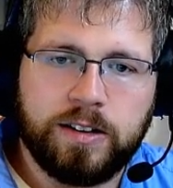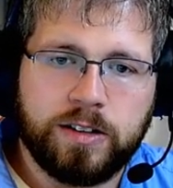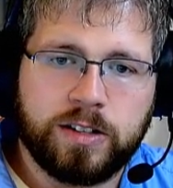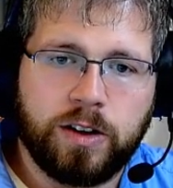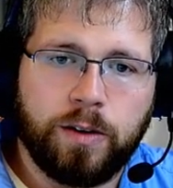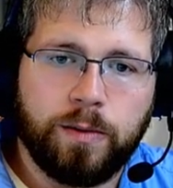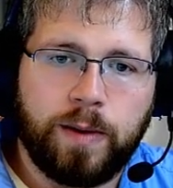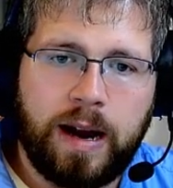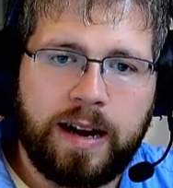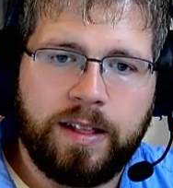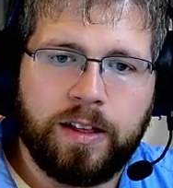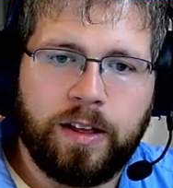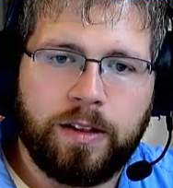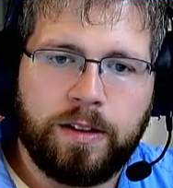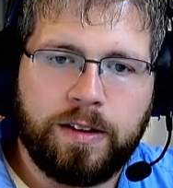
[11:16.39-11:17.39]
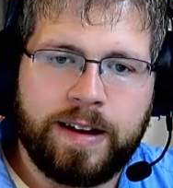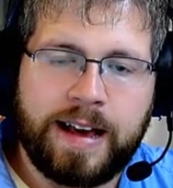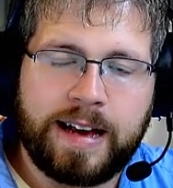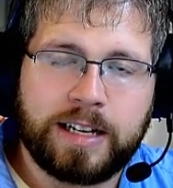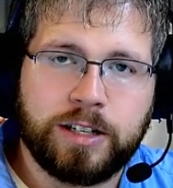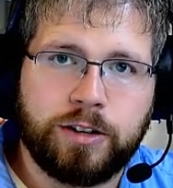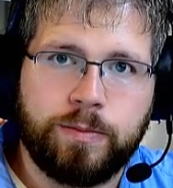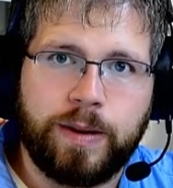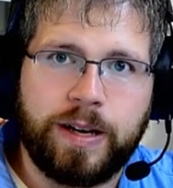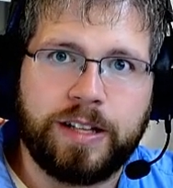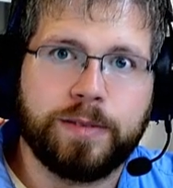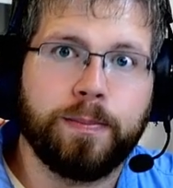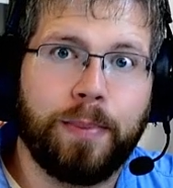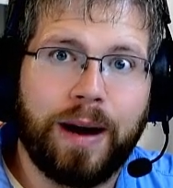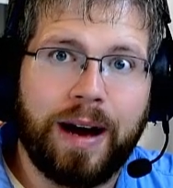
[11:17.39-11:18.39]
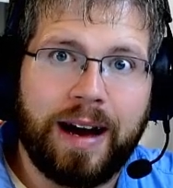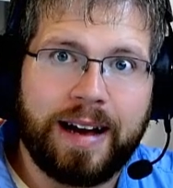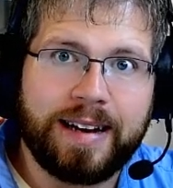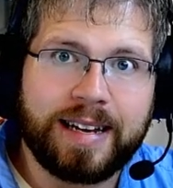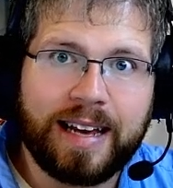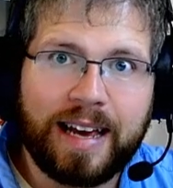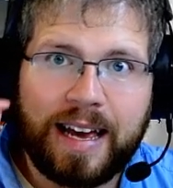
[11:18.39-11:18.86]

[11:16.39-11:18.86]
start writing the next two beats, but